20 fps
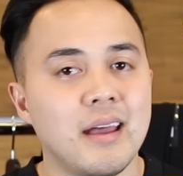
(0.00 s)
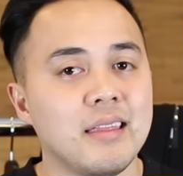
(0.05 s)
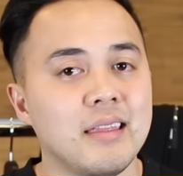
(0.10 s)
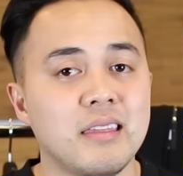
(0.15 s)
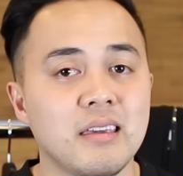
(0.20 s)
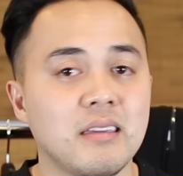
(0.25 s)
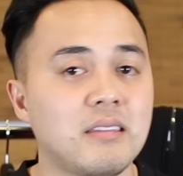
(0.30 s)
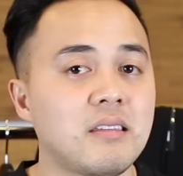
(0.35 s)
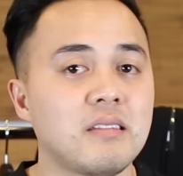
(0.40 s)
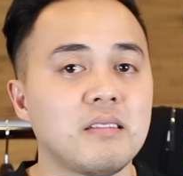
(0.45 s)

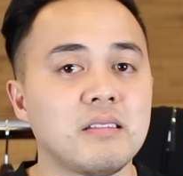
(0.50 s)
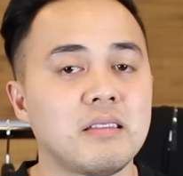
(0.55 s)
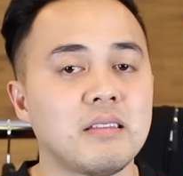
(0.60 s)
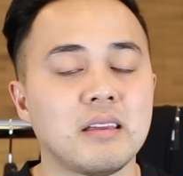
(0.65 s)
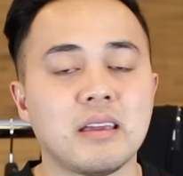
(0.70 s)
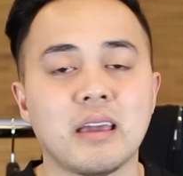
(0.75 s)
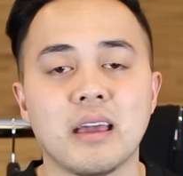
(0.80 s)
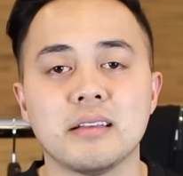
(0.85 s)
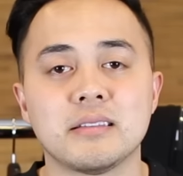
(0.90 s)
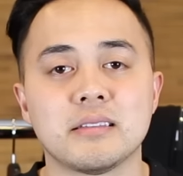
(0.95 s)
This isn't the
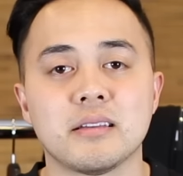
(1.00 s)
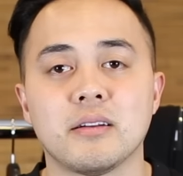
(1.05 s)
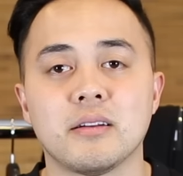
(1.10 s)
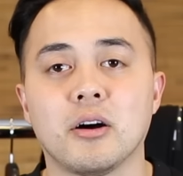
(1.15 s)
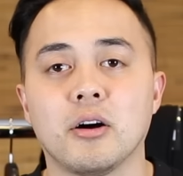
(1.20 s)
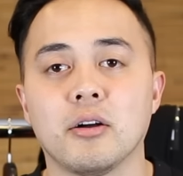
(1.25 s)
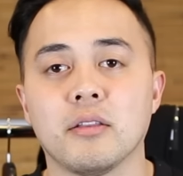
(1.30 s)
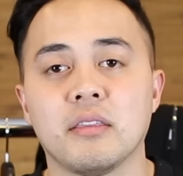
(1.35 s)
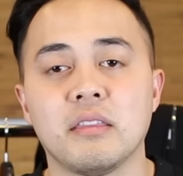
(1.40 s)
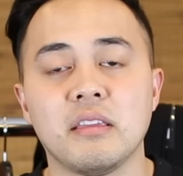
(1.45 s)
case at
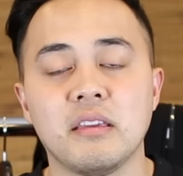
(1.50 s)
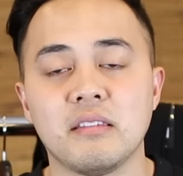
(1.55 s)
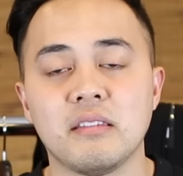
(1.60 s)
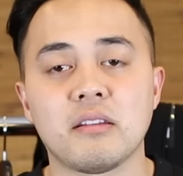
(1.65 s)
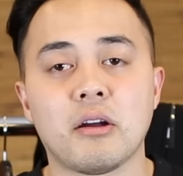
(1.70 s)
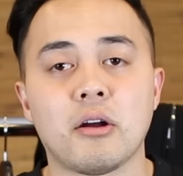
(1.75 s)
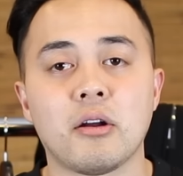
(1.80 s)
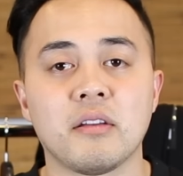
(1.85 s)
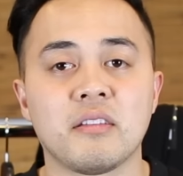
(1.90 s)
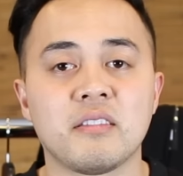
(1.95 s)
all. These
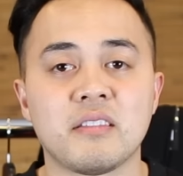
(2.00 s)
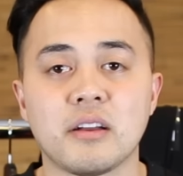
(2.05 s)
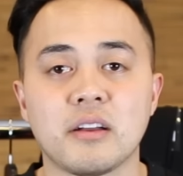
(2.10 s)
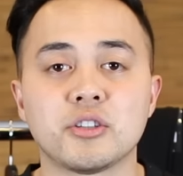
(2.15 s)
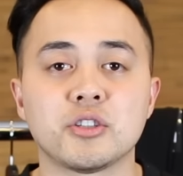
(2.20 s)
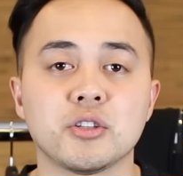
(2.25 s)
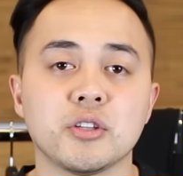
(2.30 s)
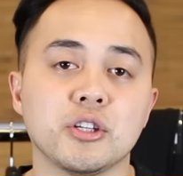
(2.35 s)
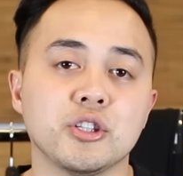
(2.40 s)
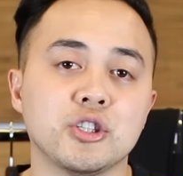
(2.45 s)
are
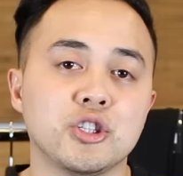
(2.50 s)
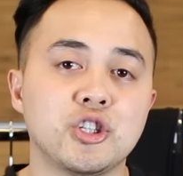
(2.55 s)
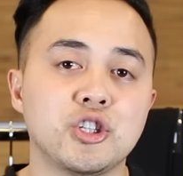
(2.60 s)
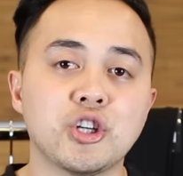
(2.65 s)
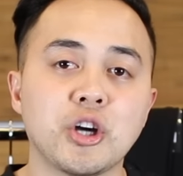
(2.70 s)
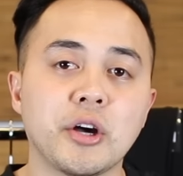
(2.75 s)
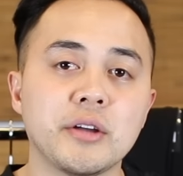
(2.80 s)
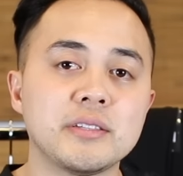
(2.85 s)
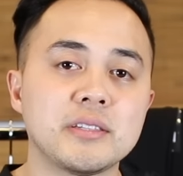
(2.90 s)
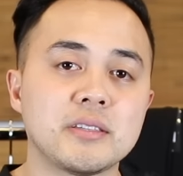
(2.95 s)
essentially
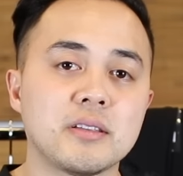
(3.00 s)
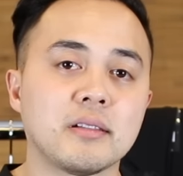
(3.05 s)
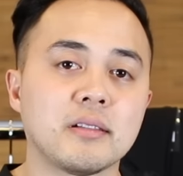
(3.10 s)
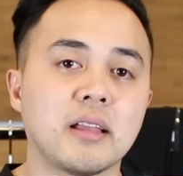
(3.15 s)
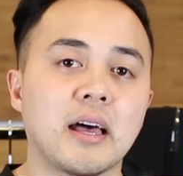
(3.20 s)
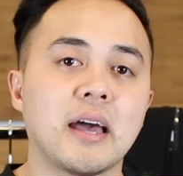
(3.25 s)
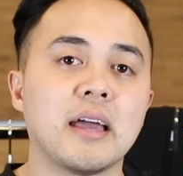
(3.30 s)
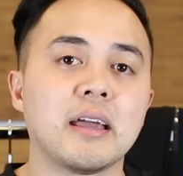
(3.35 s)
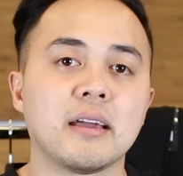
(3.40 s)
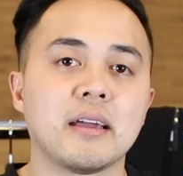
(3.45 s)
just
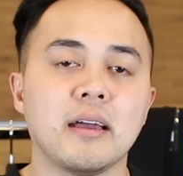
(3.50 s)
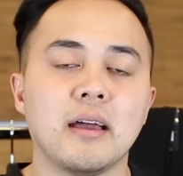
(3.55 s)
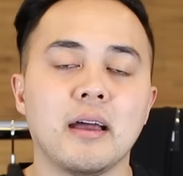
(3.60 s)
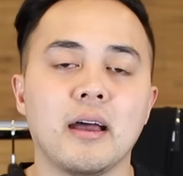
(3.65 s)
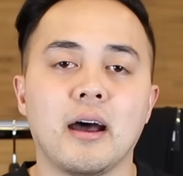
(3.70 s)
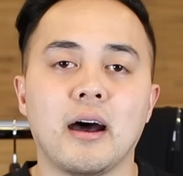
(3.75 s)
like